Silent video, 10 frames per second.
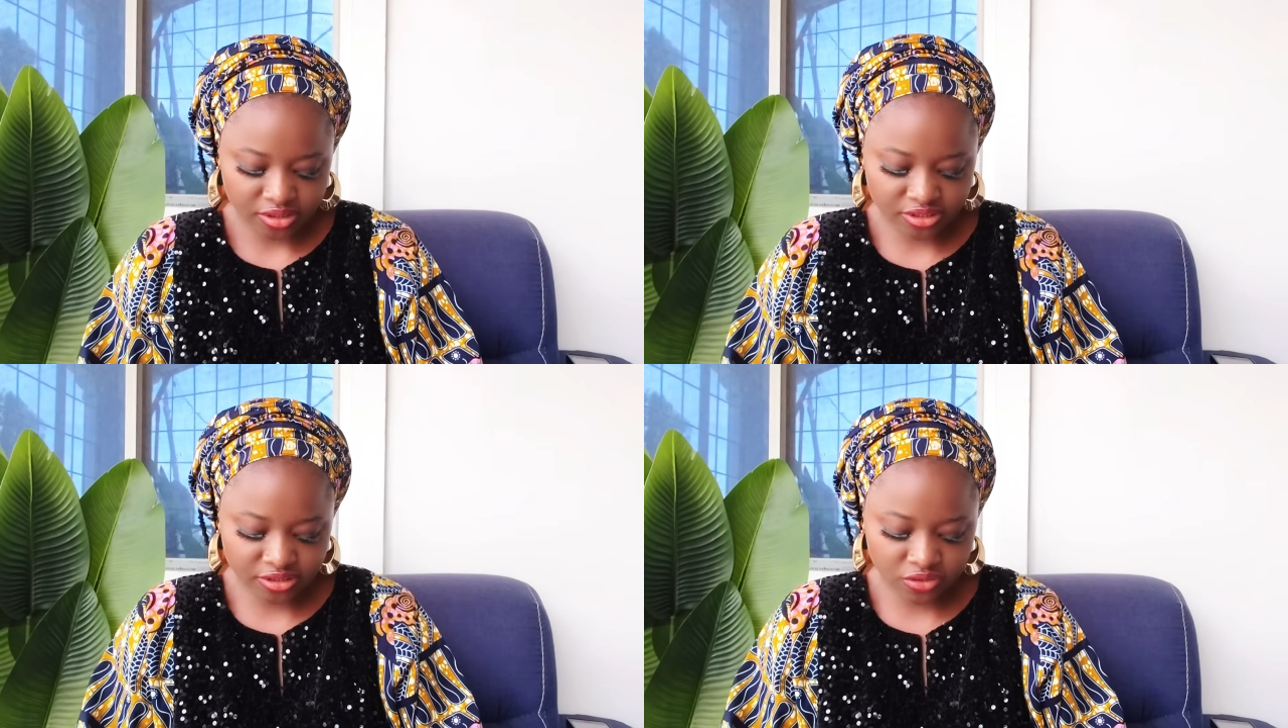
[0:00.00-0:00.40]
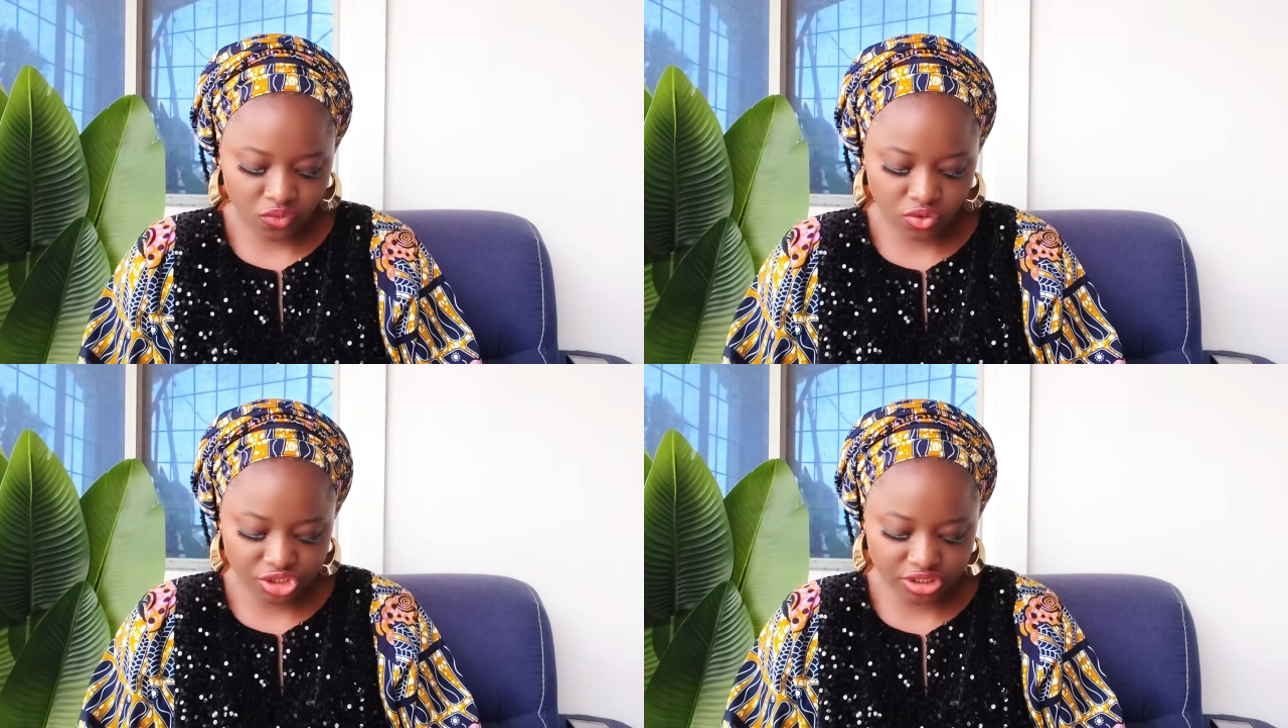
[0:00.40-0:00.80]
This is a
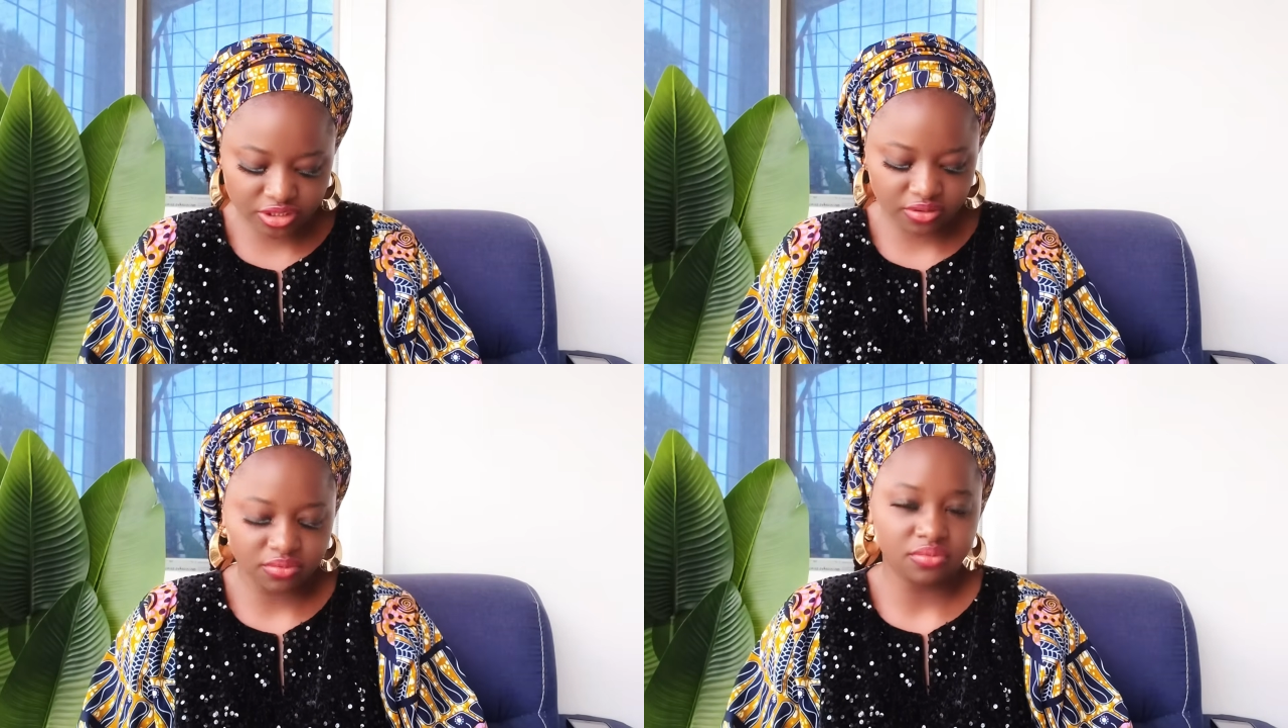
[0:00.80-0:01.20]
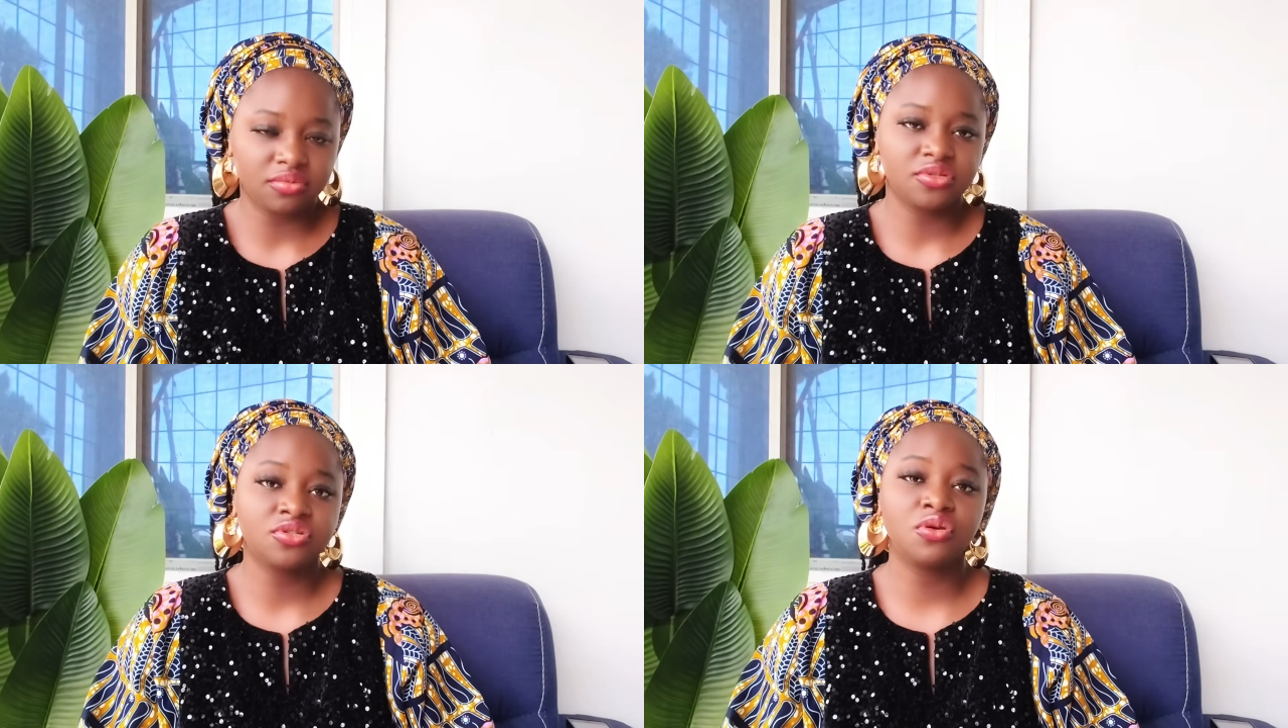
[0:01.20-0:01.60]
question
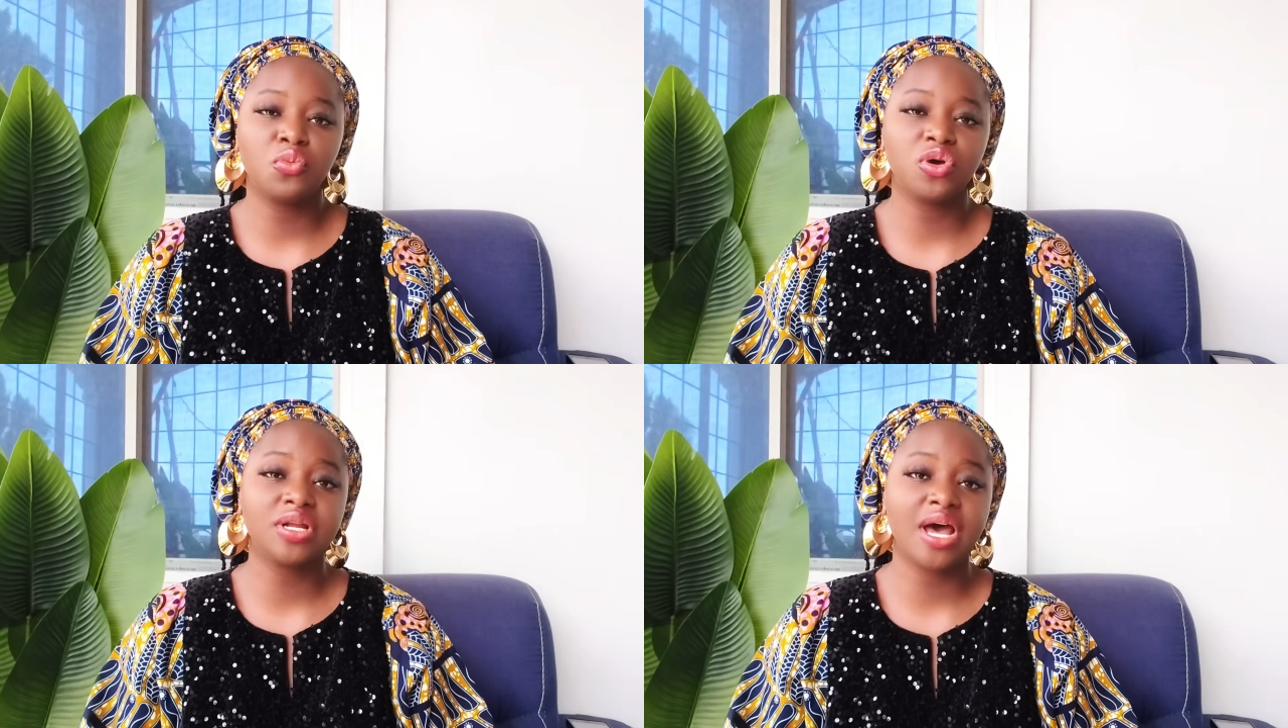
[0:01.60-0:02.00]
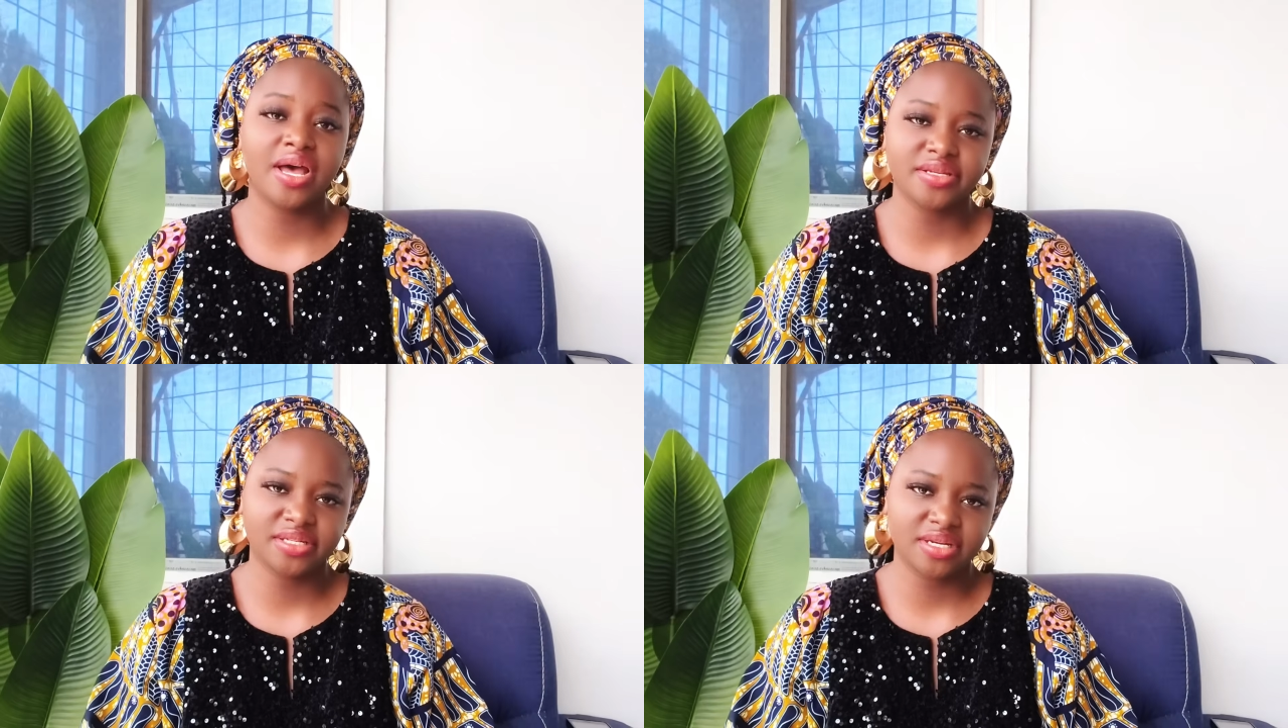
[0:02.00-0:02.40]
someone
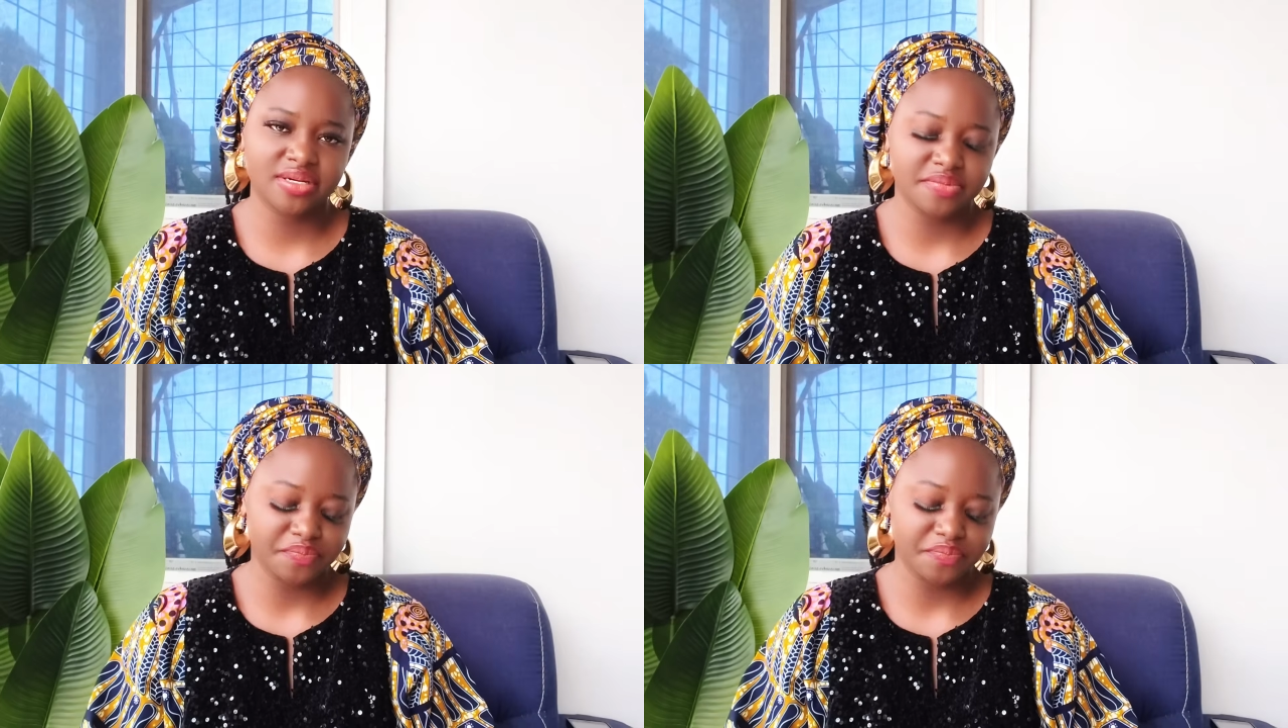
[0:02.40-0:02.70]
asked.